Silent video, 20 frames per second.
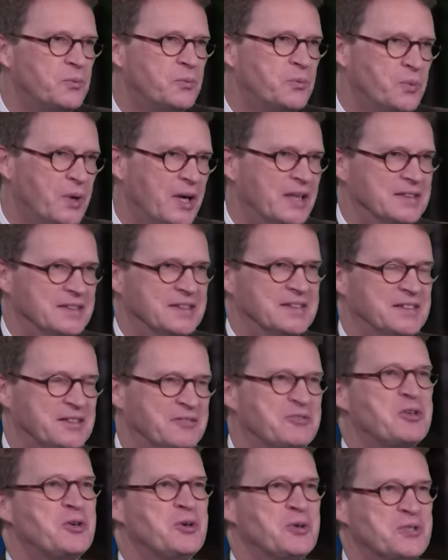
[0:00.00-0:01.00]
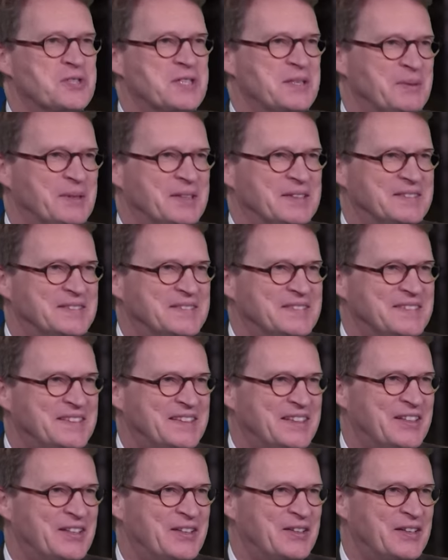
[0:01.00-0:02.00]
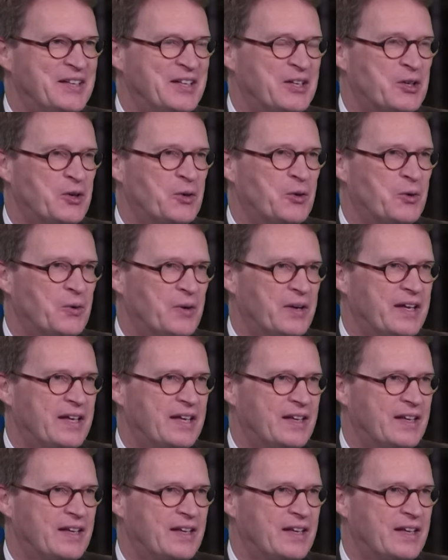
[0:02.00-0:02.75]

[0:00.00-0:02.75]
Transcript: will, of course he will, you know, in glory.